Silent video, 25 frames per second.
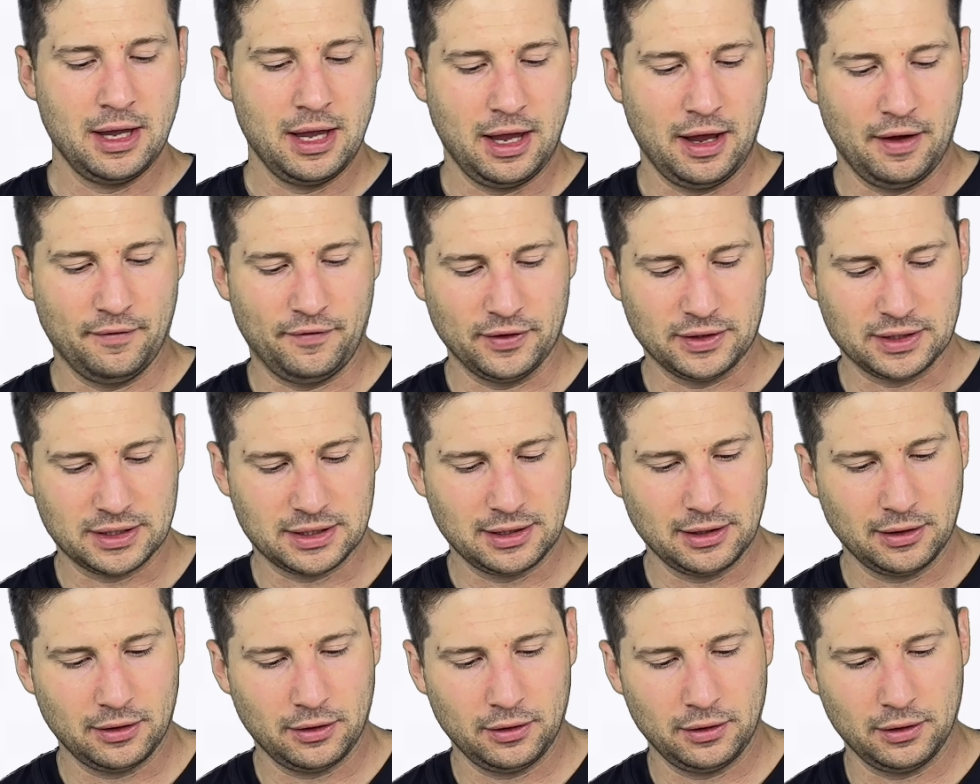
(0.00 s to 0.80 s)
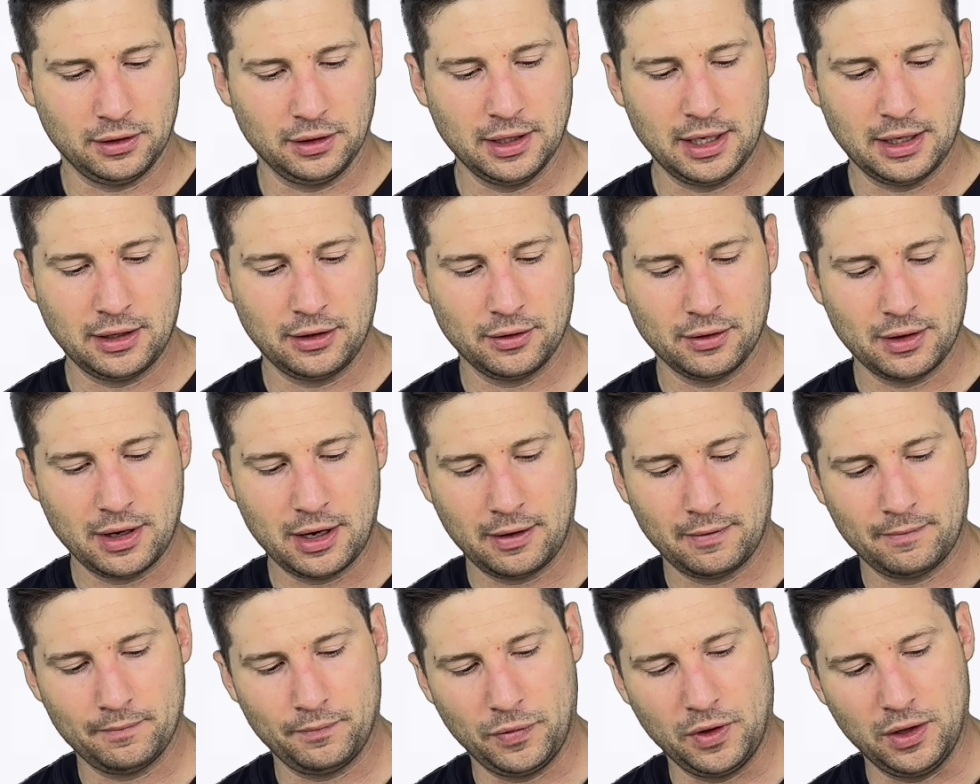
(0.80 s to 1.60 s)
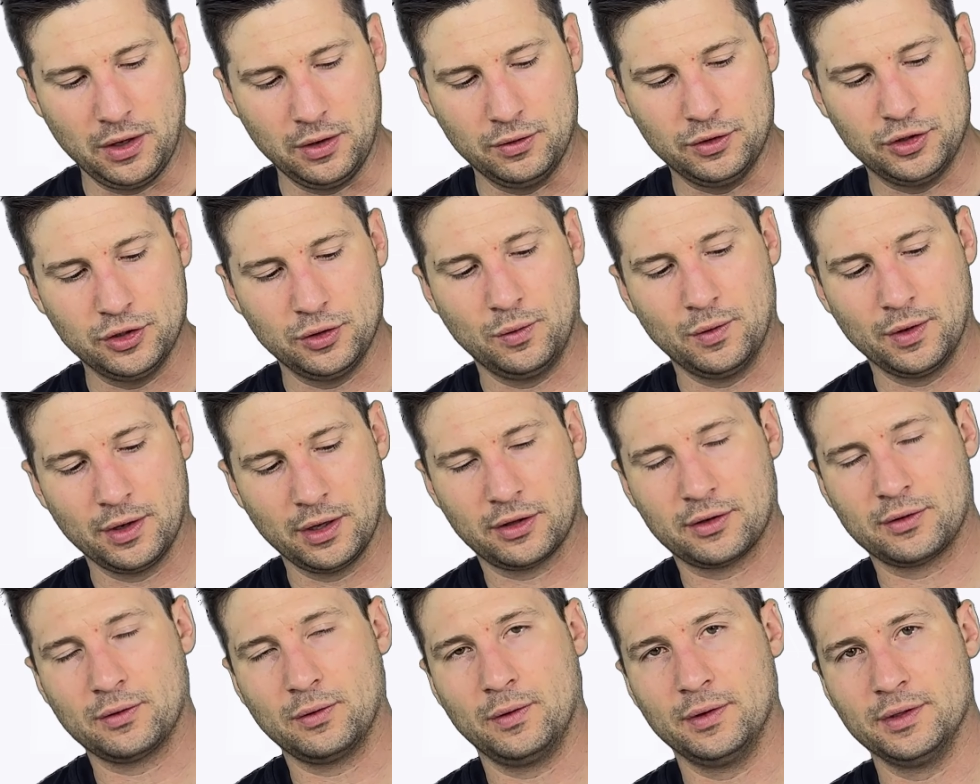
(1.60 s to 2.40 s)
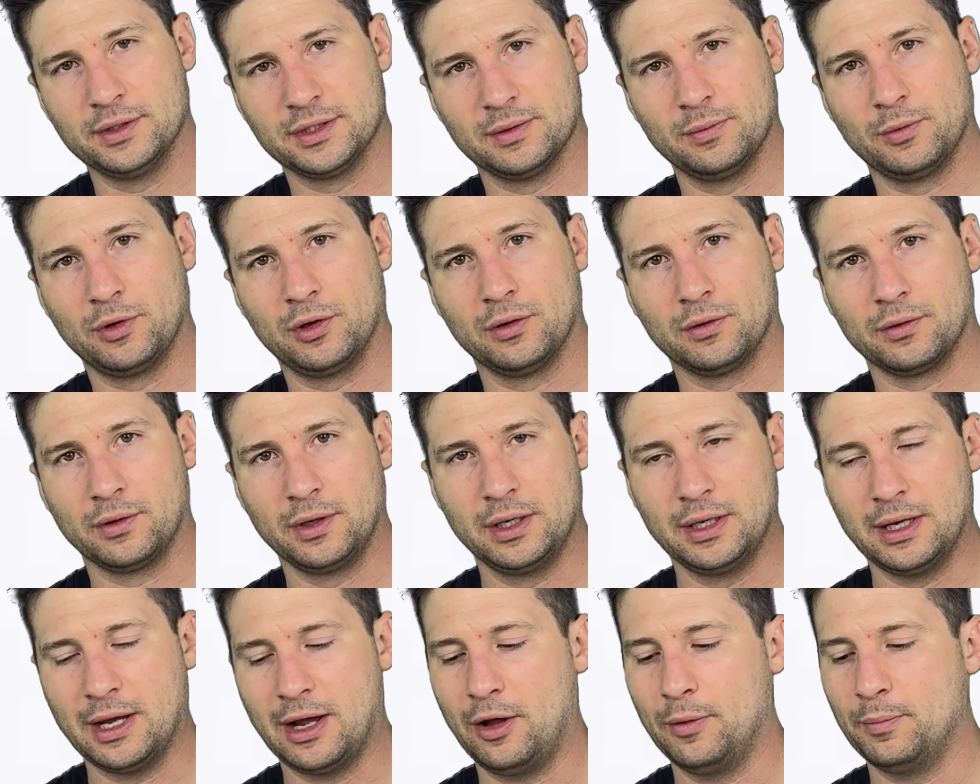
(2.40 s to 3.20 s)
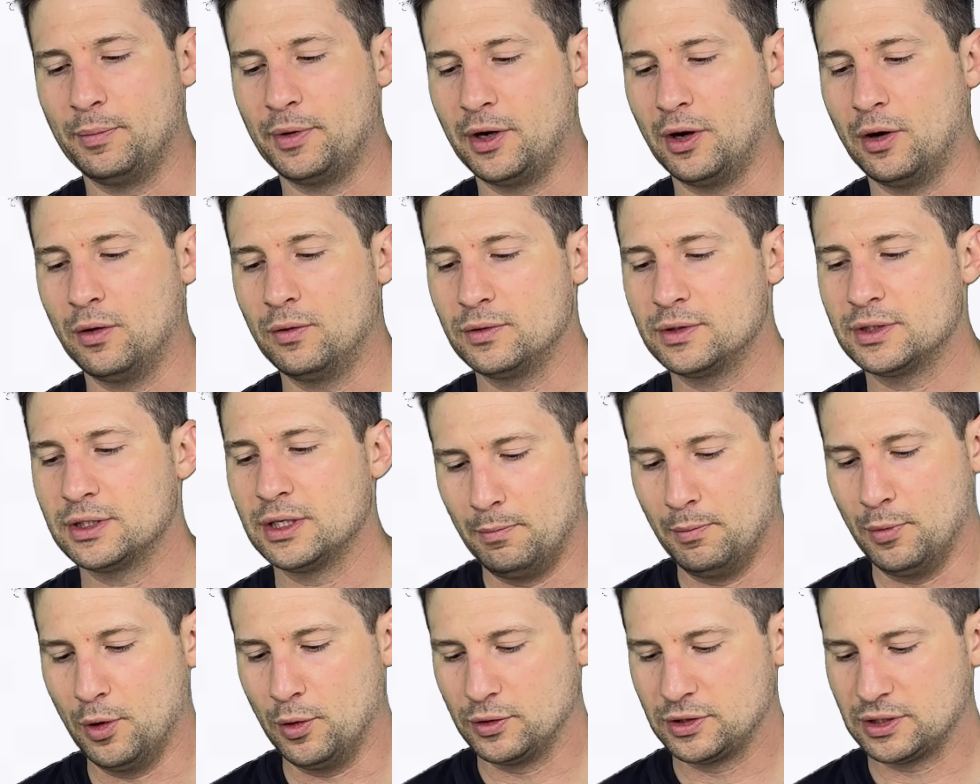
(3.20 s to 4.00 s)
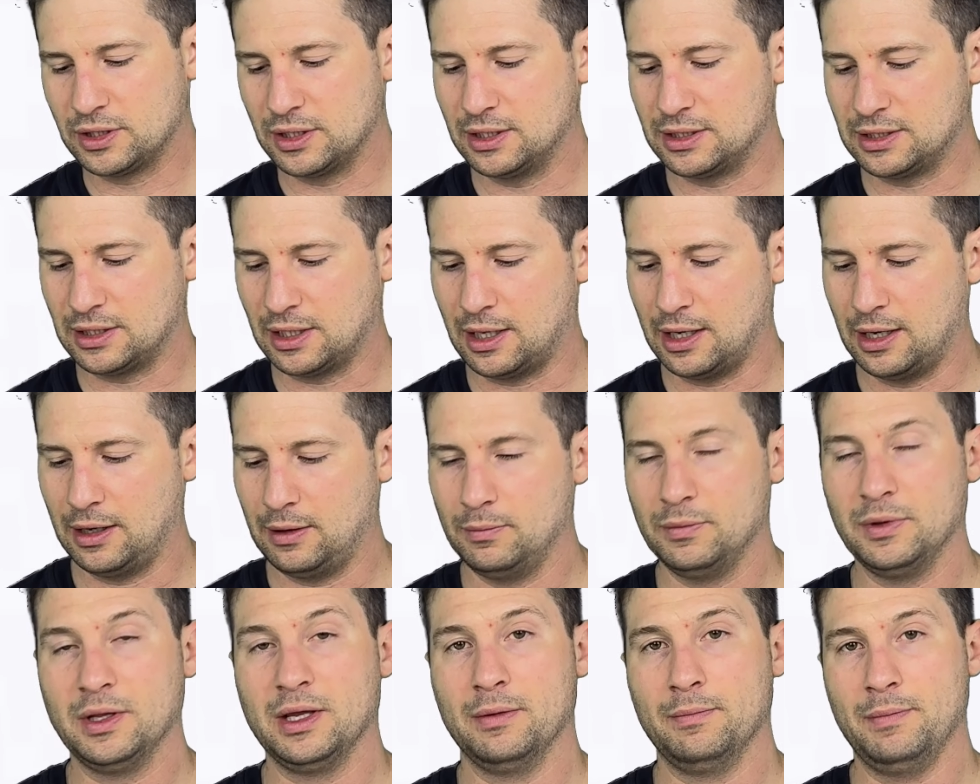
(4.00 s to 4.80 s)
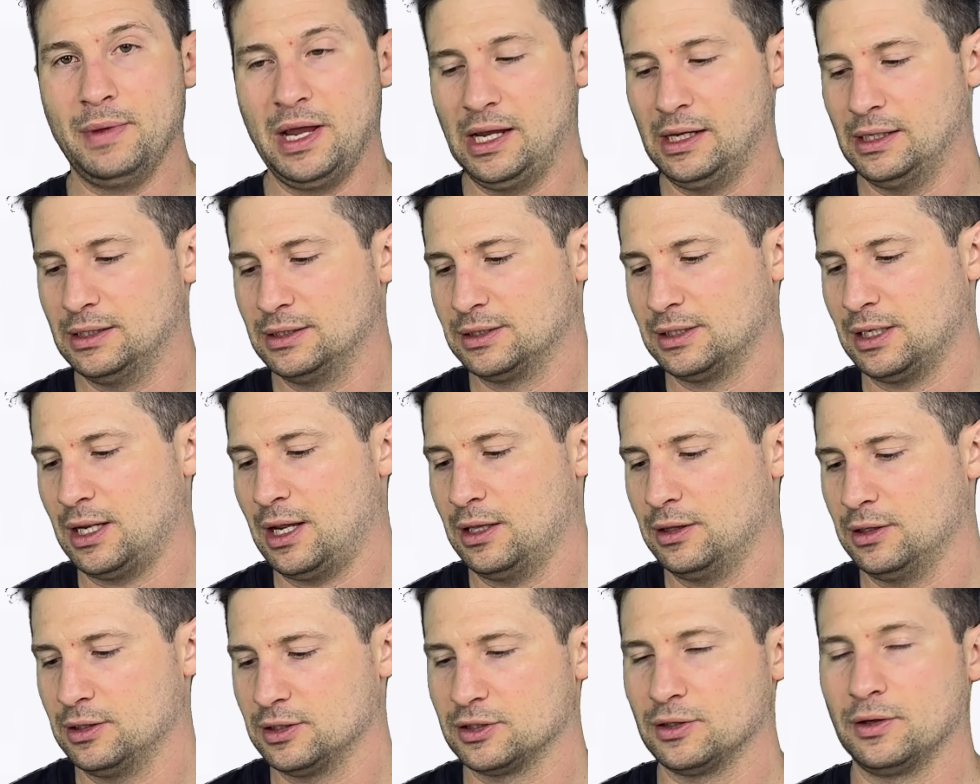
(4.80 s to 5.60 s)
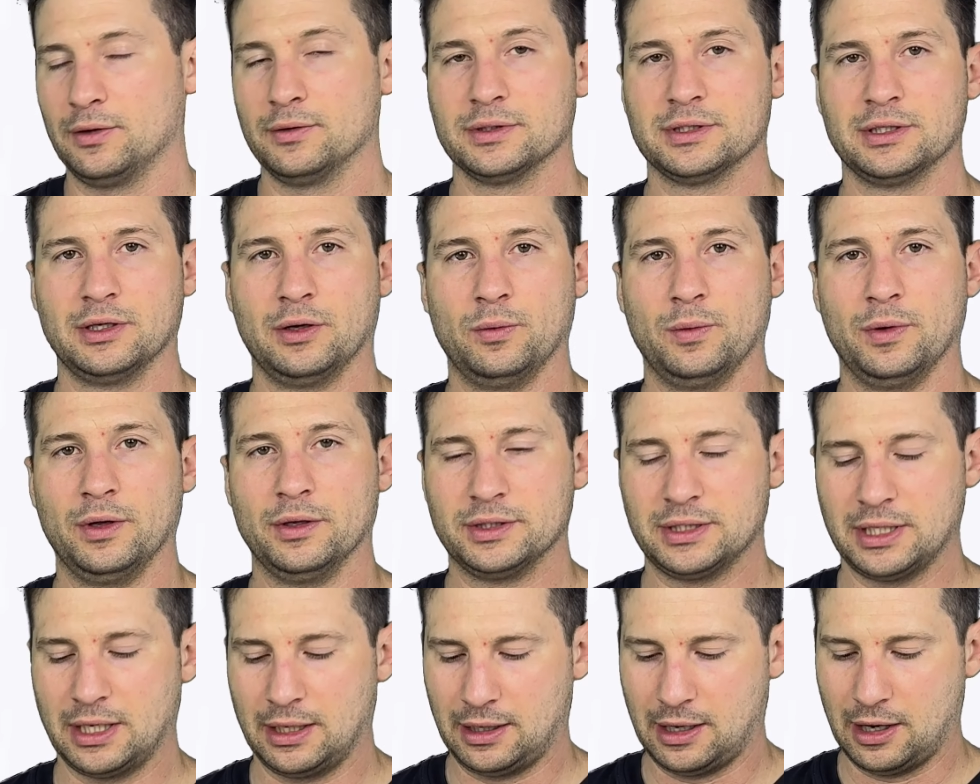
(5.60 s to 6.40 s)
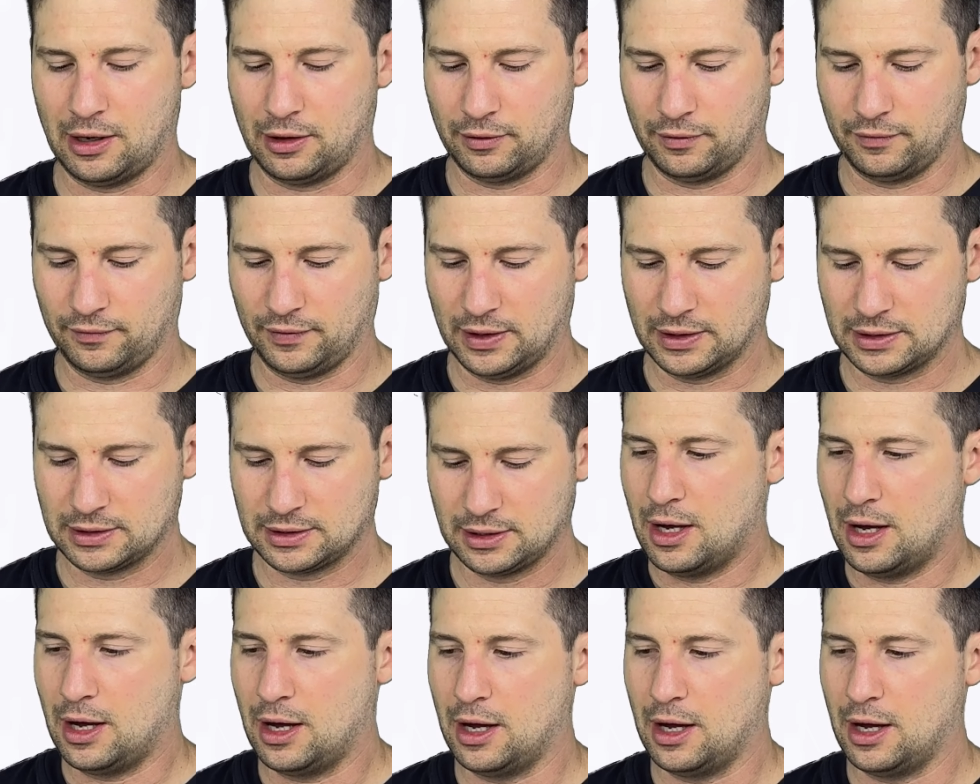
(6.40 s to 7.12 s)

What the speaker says: If it's still lingering, you do want to throw in some chlorine to help it out. Most of the time, the maze and the salt cell will take care of it.